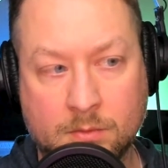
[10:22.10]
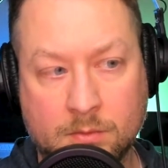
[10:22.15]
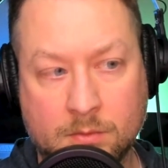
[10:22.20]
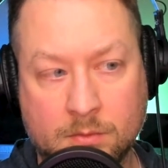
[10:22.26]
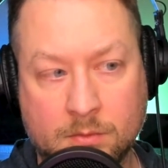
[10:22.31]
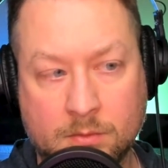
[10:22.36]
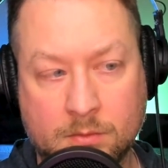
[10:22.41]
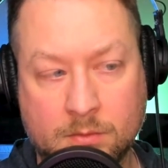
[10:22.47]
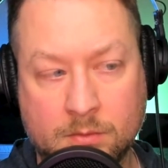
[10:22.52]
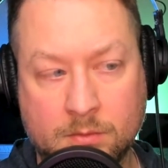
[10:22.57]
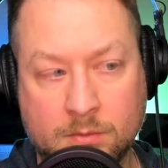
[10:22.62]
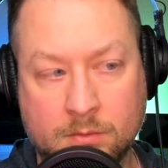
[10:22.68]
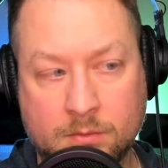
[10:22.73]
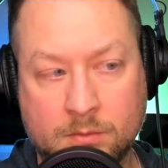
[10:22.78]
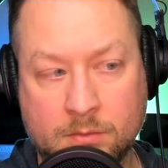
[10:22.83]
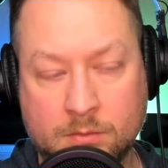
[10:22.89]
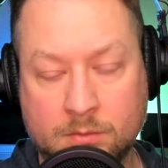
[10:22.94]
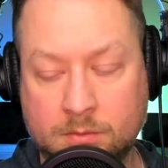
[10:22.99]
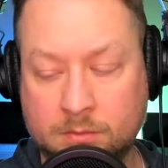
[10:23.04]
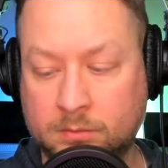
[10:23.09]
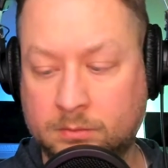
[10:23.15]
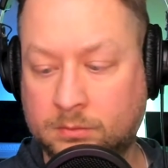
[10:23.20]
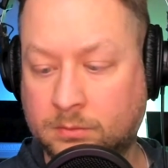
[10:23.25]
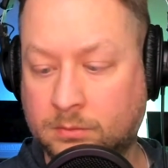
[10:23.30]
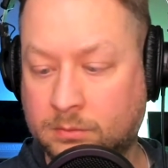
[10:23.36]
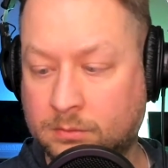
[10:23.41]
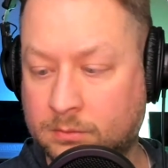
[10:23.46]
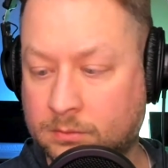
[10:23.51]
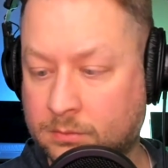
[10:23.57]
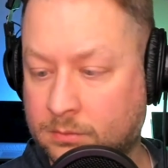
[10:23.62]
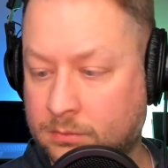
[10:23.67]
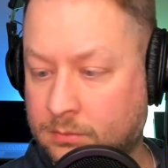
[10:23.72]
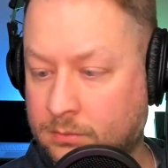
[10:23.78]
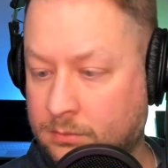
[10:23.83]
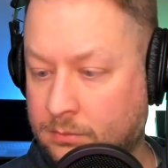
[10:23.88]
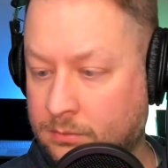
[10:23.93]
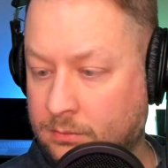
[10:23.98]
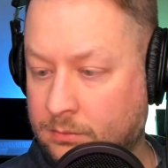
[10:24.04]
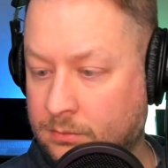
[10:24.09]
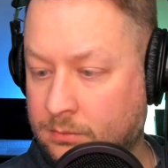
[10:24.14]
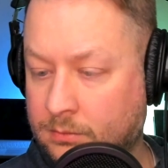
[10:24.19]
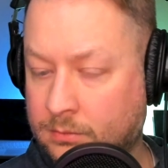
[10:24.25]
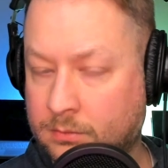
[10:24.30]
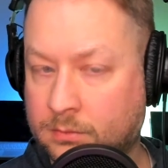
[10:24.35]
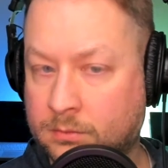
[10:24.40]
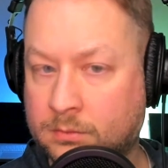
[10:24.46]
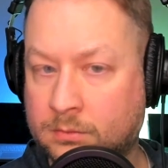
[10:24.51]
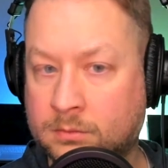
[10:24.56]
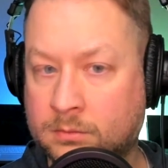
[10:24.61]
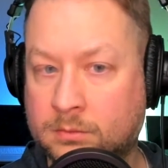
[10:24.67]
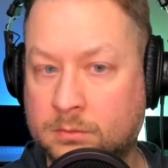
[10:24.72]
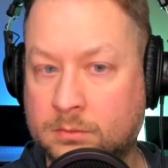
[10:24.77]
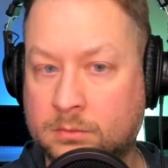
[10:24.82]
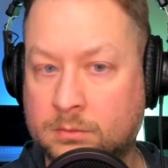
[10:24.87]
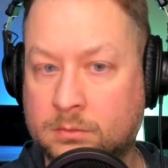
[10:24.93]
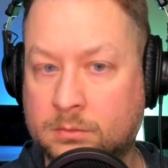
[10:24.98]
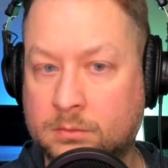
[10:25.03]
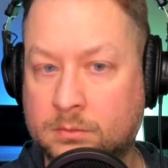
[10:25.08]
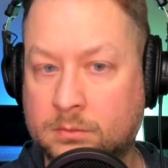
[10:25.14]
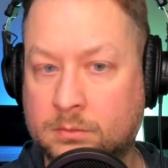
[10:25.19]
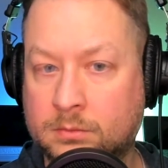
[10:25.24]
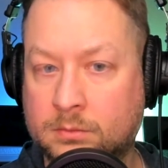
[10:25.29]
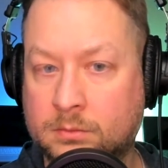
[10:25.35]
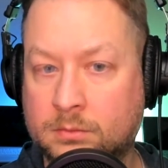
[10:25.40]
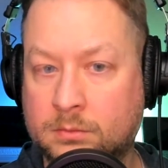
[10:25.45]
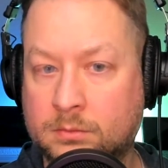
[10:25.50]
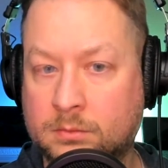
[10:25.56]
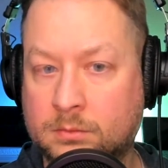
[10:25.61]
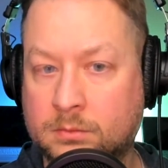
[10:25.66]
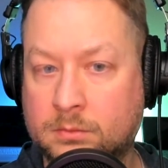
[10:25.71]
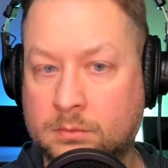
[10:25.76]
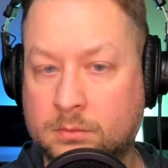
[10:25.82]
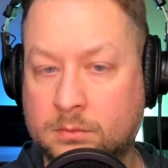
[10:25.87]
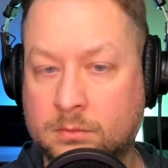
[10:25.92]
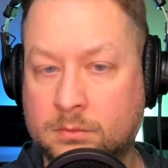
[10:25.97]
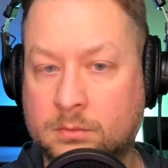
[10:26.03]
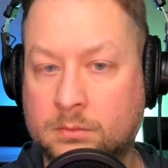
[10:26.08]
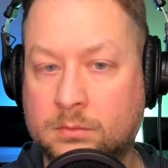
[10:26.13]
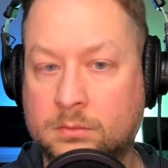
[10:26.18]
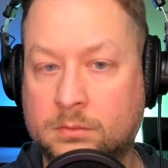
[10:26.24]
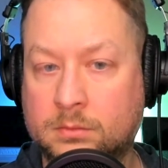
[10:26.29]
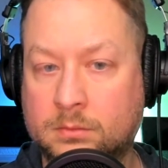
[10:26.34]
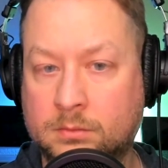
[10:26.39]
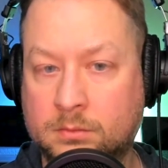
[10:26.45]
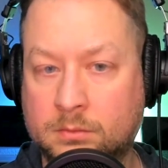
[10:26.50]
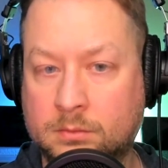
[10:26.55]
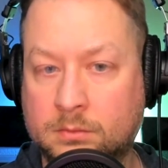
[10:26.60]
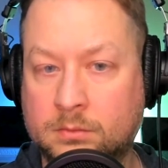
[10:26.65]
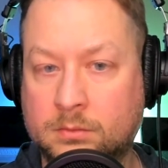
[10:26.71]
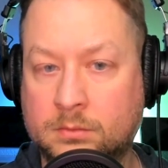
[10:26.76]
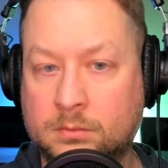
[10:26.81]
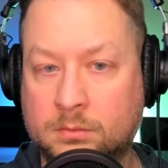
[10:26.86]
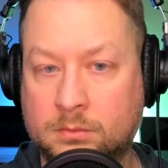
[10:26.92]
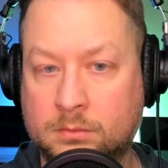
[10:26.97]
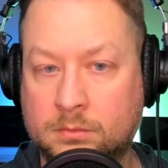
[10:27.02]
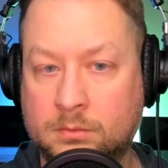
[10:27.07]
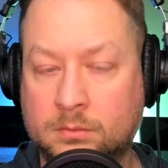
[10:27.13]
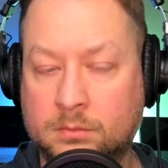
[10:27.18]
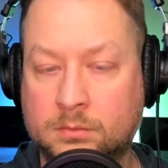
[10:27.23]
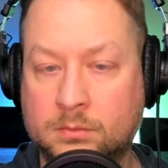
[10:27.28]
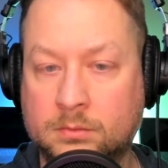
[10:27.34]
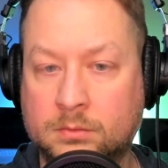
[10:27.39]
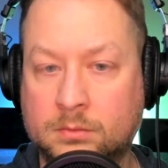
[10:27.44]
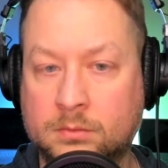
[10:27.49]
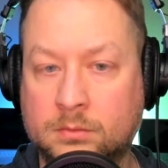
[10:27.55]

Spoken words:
(silent)